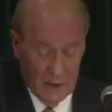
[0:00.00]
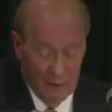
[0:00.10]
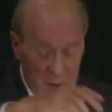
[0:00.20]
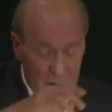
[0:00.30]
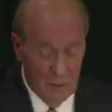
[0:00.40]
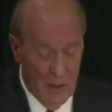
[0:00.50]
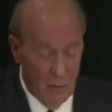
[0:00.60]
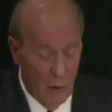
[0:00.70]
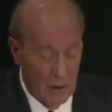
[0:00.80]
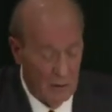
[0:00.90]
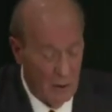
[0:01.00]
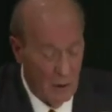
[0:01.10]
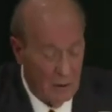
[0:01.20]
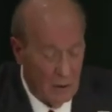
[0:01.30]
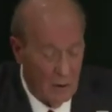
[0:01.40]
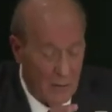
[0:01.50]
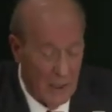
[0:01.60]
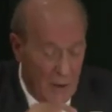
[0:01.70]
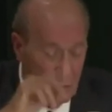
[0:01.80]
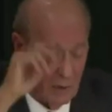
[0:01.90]
Halivni's memoir, Uncle
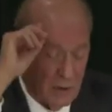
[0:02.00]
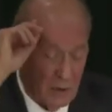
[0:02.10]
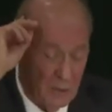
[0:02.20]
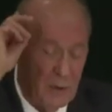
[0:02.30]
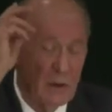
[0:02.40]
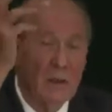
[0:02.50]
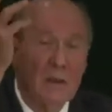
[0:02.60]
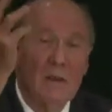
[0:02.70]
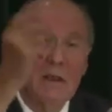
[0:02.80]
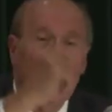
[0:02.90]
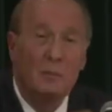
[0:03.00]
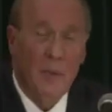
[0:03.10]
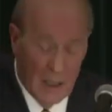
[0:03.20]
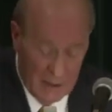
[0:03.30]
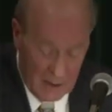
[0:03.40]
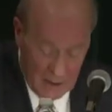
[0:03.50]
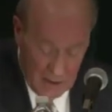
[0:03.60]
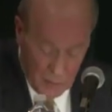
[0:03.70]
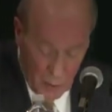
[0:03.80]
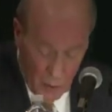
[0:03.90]
Emmanuel's experience, Dan
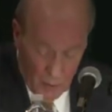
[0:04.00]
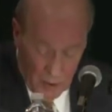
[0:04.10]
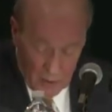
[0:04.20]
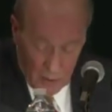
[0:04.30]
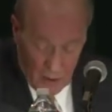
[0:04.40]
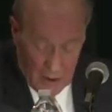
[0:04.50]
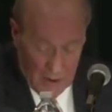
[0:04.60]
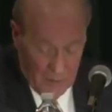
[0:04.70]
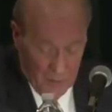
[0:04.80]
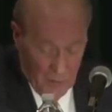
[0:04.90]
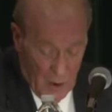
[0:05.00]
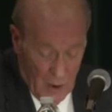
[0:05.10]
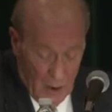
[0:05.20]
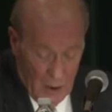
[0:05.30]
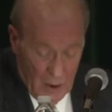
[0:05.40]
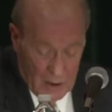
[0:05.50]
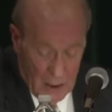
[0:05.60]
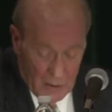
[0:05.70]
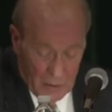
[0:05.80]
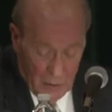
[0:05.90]
Pagis's poem underline, is
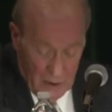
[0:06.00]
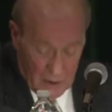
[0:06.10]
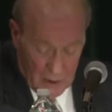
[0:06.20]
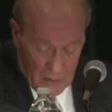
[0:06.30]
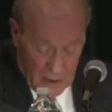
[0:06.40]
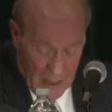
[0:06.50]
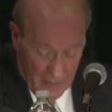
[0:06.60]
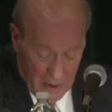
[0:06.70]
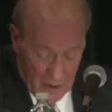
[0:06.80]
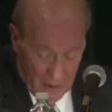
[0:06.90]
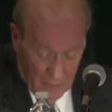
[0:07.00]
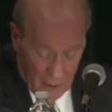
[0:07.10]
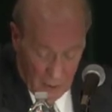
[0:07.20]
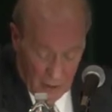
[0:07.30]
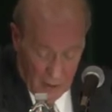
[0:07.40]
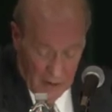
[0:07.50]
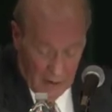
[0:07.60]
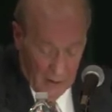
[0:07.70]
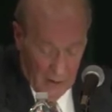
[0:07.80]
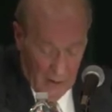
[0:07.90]
how Judaism's habit of
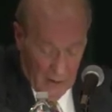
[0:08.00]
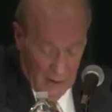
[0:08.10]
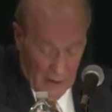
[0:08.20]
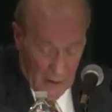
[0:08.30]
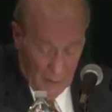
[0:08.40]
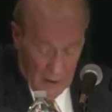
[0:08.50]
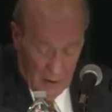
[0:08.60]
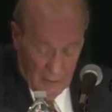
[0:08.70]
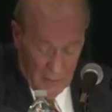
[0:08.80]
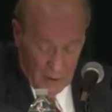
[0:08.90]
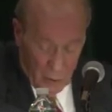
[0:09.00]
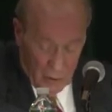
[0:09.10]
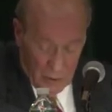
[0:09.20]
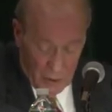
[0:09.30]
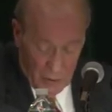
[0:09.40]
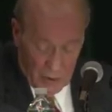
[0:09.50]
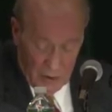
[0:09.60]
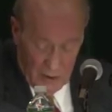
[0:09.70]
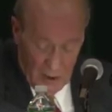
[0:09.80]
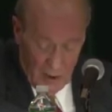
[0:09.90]
learning helped individual Jews
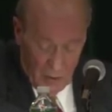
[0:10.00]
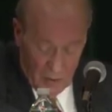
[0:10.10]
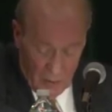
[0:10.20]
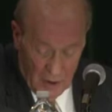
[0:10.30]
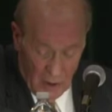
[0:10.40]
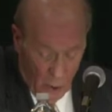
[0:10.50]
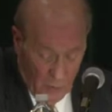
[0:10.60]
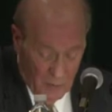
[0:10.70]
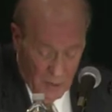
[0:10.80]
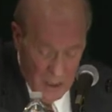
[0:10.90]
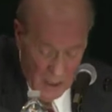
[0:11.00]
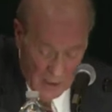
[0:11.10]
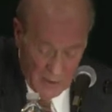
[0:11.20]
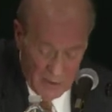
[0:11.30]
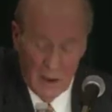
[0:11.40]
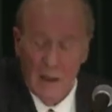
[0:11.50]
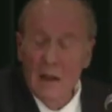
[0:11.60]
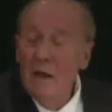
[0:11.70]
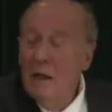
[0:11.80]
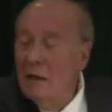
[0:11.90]
continue to be human beings
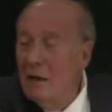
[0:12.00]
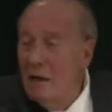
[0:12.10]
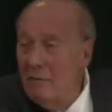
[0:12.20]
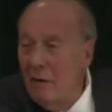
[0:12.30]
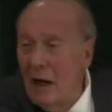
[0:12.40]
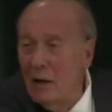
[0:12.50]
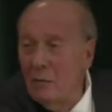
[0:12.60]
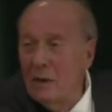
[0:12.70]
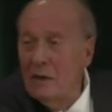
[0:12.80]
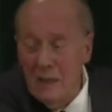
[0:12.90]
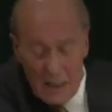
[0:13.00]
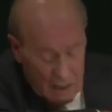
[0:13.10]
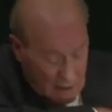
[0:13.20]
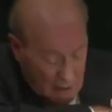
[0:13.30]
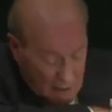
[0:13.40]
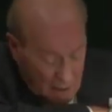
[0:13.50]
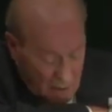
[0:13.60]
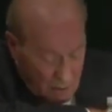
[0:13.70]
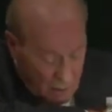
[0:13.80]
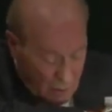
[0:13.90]
in an environment
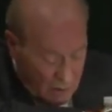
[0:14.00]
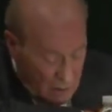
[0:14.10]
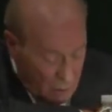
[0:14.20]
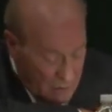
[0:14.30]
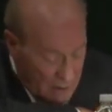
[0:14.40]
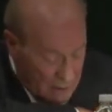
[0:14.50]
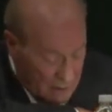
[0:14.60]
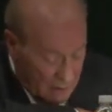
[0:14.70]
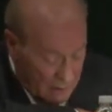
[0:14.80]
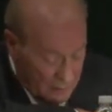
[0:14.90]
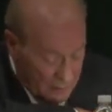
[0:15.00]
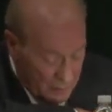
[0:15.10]
dedicated to inhumanity.